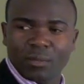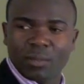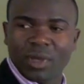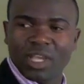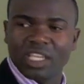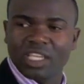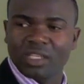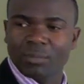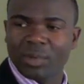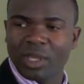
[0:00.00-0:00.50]

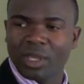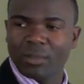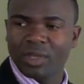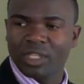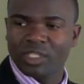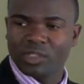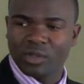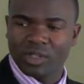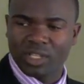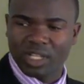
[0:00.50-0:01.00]
making
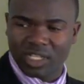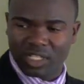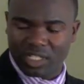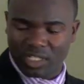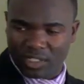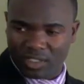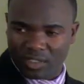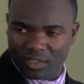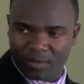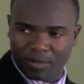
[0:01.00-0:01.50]
payments so that
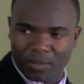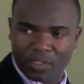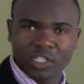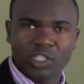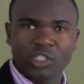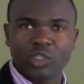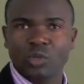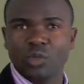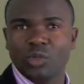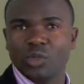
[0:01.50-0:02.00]

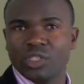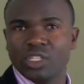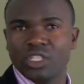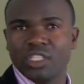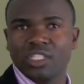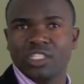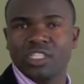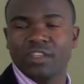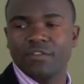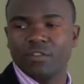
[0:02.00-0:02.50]
she will use
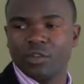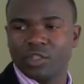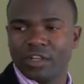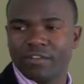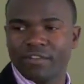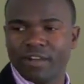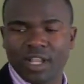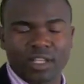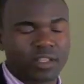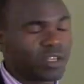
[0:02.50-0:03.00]
it. It's a
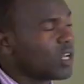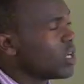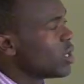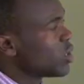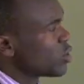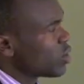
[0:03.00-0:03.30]
future value.